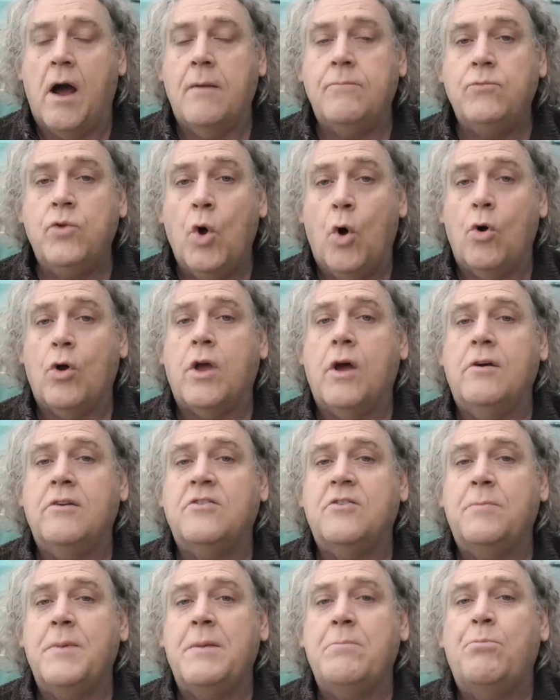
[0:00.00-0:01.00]
I'm not going
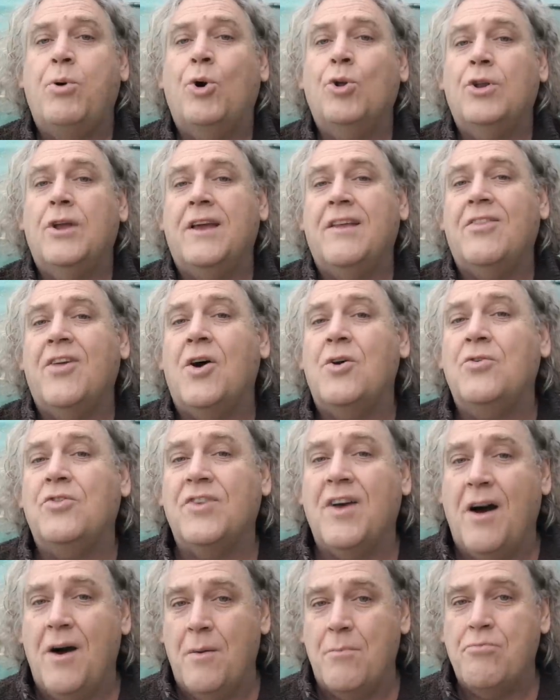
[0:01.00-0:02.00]
to be pulling
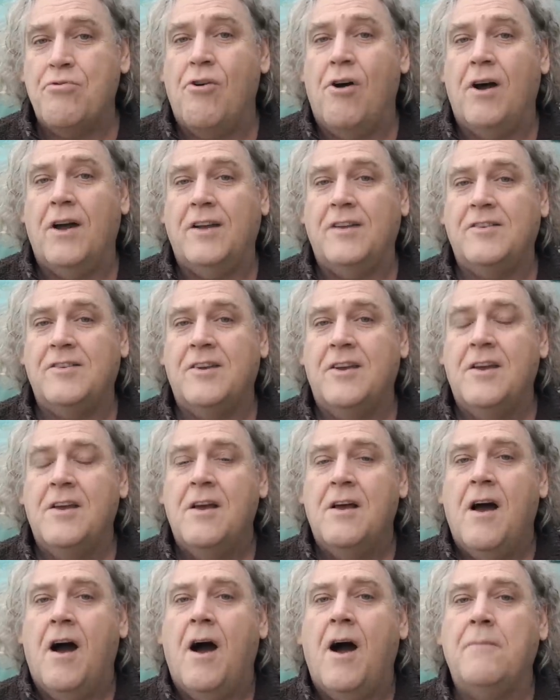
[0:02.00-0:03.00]
those upright.
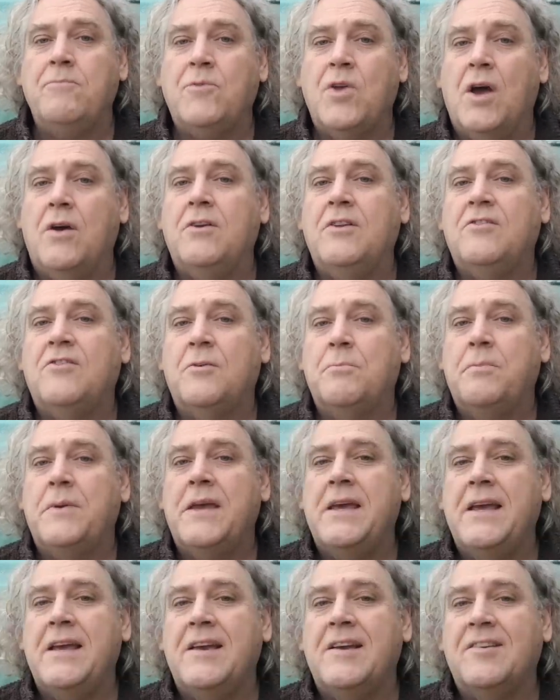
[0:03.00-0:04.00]
I'm going to
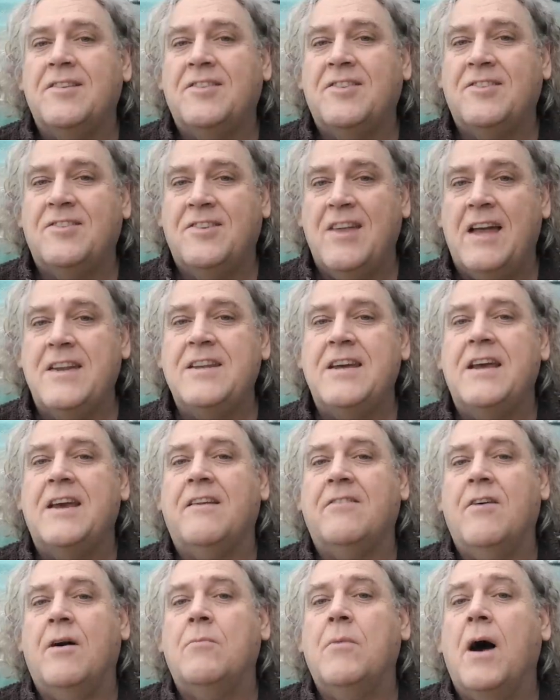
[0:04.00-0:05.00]
be
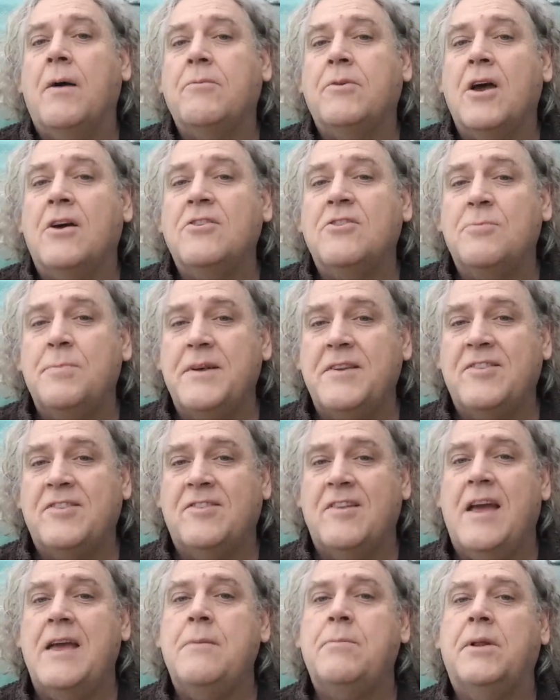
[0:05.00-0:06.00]
steadying them. I'm going to be
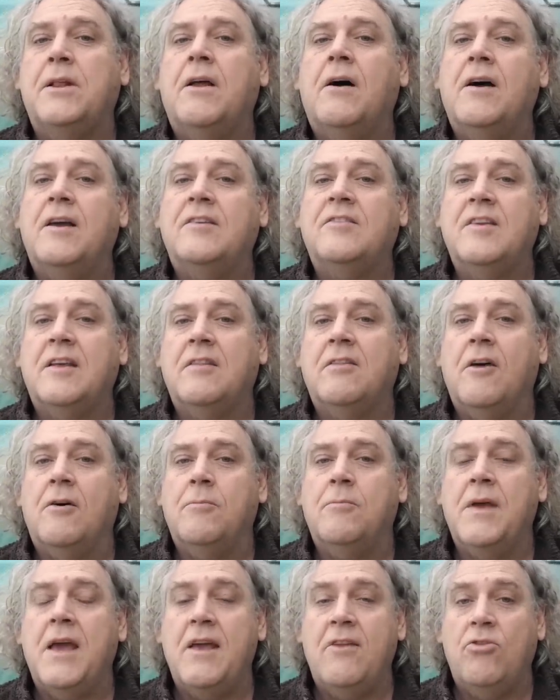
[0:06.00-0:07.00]
stabilizing
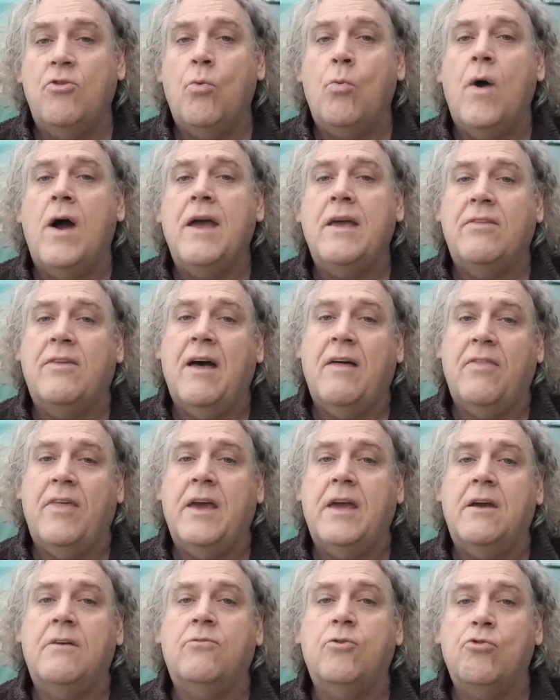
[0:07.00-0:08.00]
them in the way that
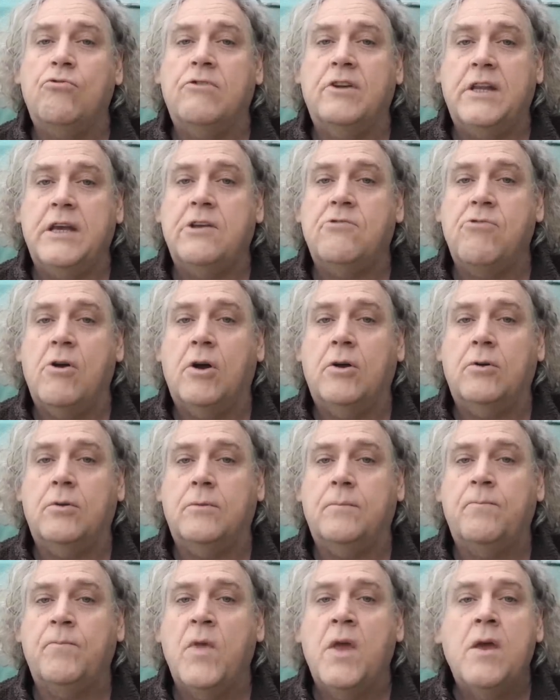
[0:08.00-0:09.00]
they have already grown,